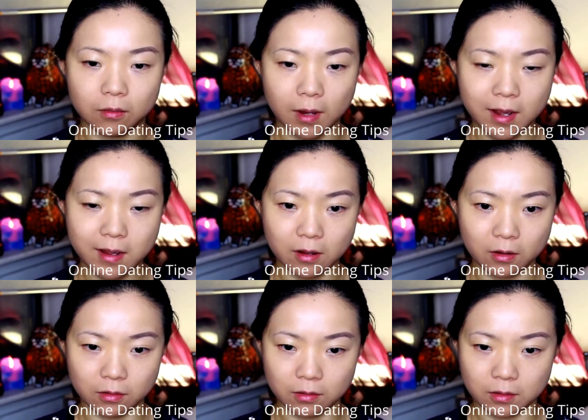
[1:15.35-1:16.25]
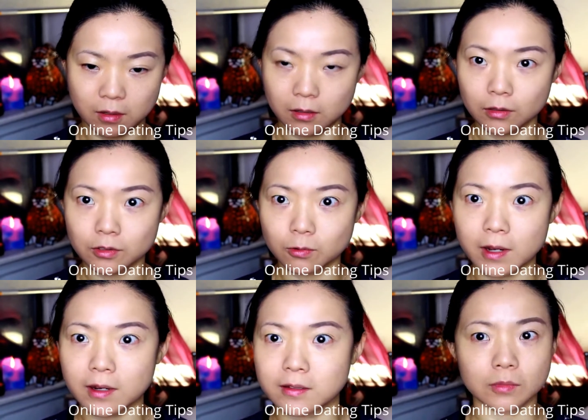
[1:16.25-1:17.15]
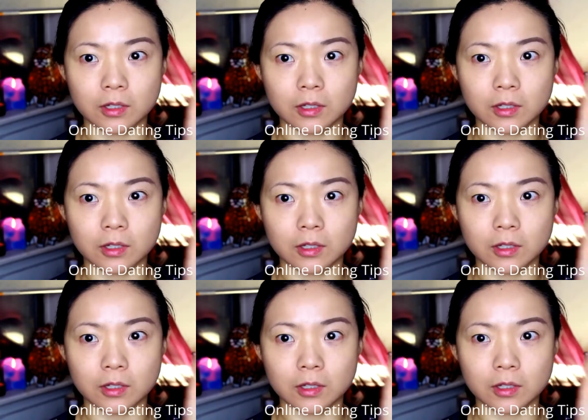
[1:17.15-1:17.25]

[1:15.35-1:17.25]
Wow, it looks quite nice.